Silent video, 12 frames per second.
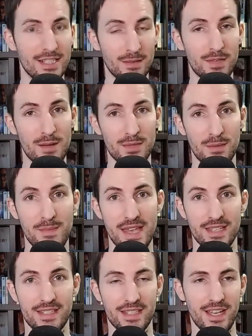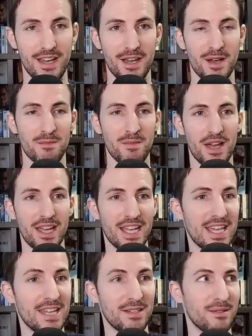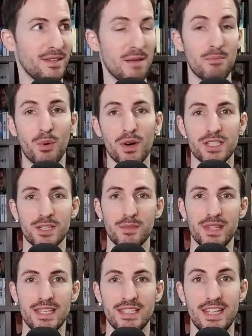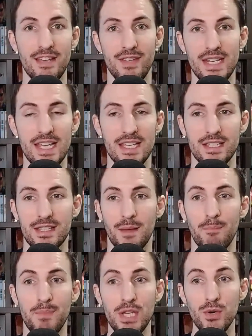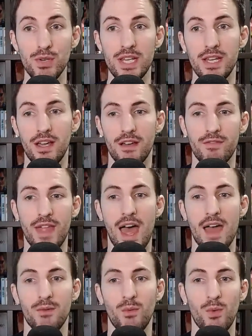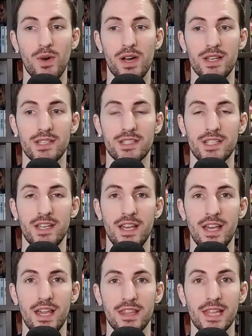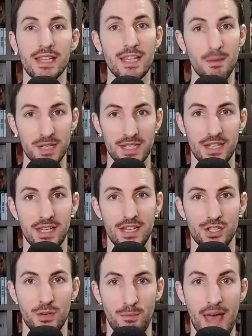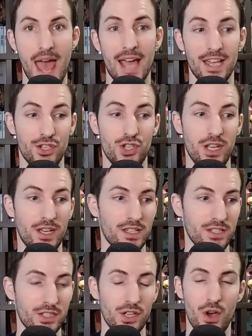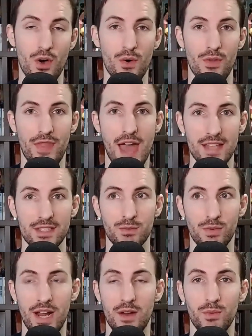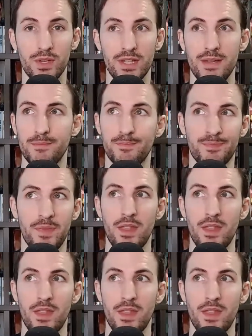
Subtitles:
sometimes a miss, and import some of these DVDs. The beauty of that was the limited edition packaging. So that's when I really